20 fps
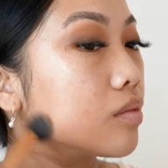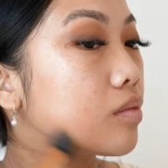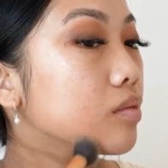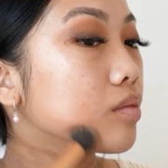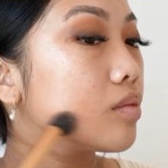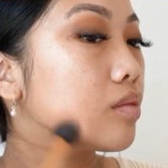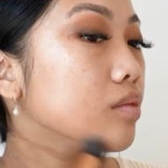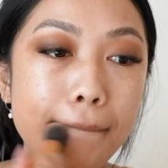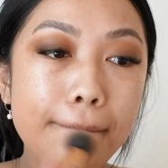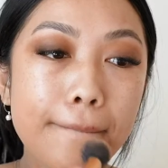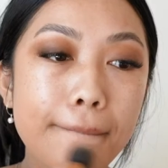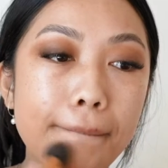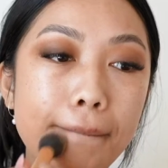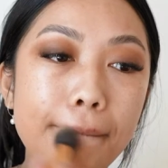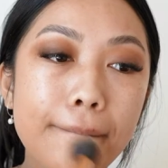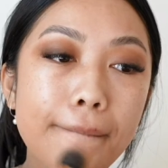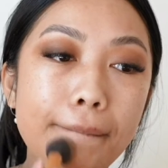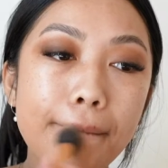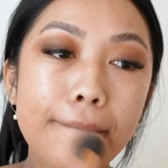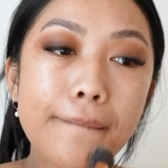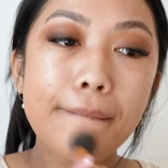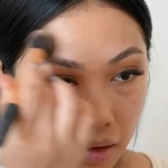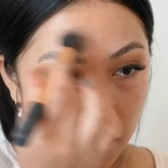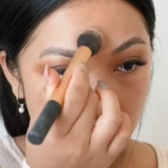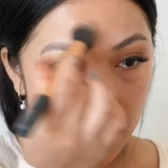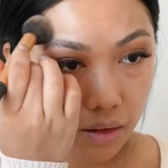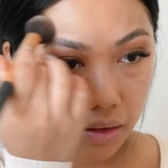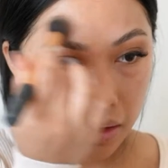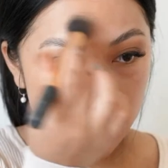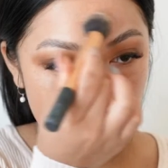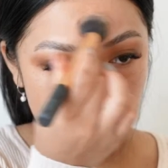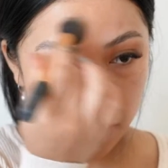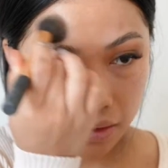But as you can see, I